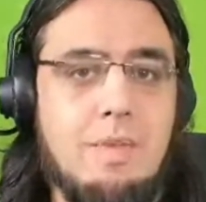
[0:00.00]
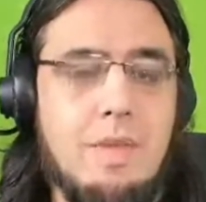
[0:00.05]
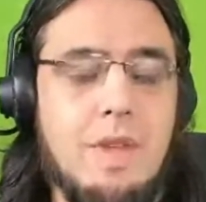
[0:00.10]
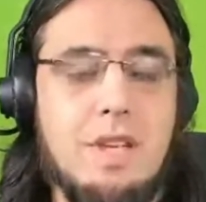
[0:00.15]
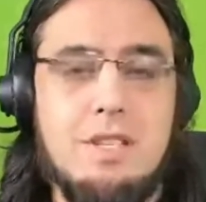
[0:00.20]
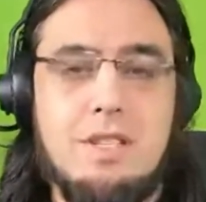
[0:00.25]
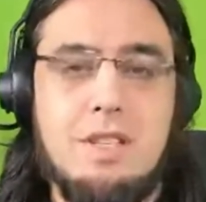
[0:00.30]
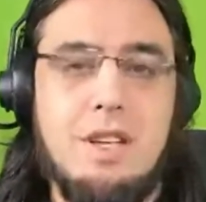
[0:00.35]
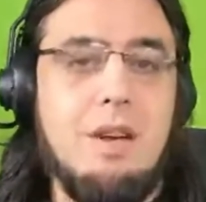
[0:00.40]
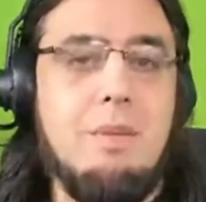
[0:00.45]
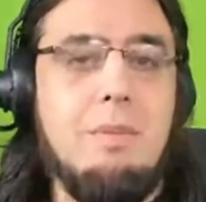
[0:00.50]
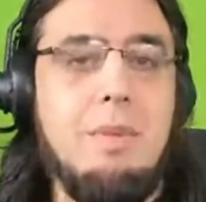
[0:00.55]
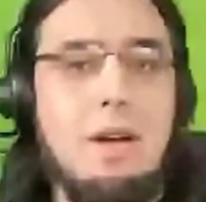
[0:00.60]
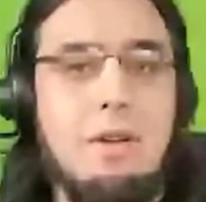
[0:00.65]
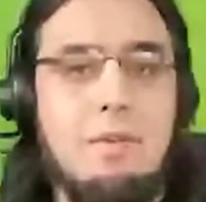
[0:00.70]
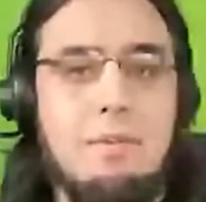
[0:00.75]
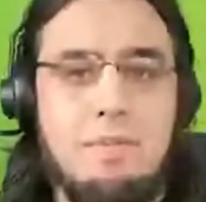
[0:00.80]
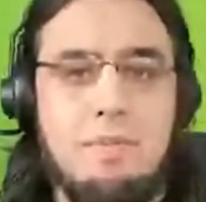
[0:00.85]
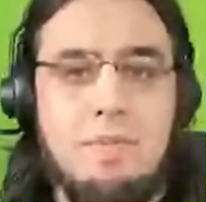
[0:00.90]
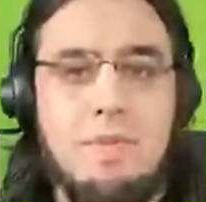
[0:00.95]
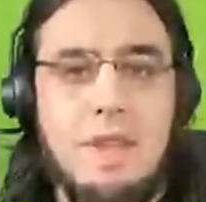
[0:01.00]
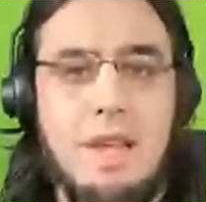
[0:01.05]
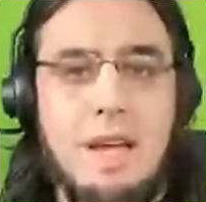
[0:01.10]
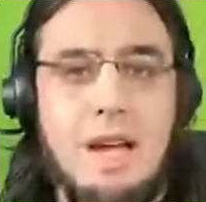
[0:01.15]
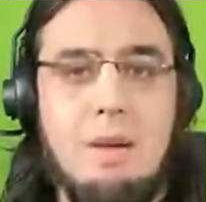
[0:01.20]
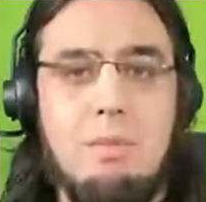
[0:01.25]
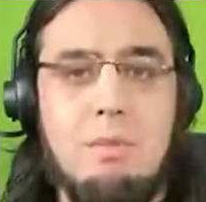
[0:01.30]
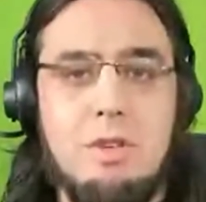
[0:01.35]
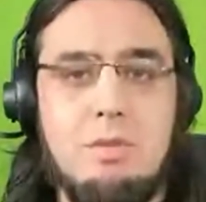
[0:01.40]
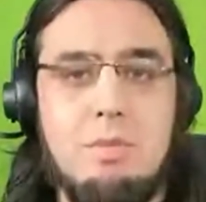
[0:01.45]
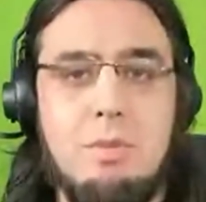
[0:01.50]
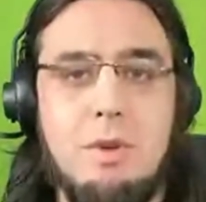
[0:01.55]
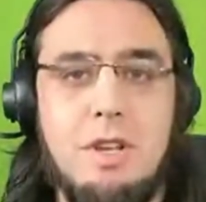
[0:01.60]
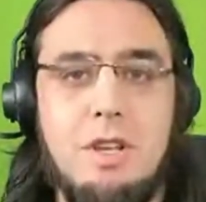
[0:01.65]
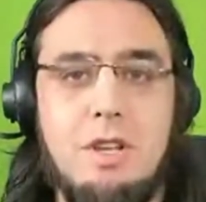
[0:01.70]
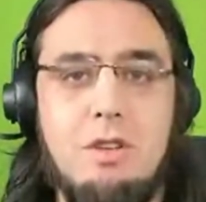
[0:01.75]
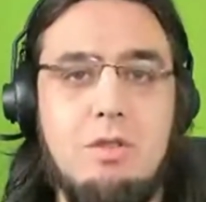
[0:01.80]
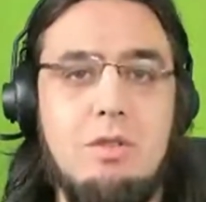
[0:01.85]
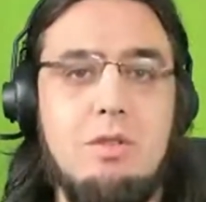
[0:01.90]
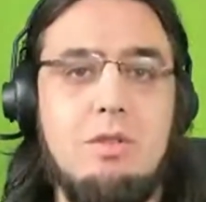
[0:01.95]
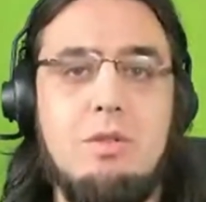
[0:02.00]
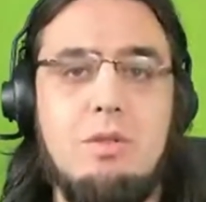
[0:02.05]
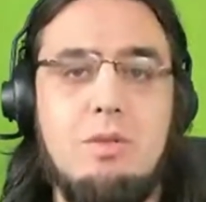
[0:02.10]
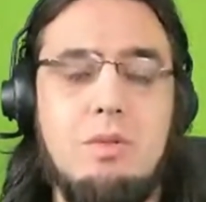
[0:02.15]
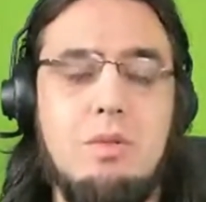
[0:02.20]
It's not about how much money you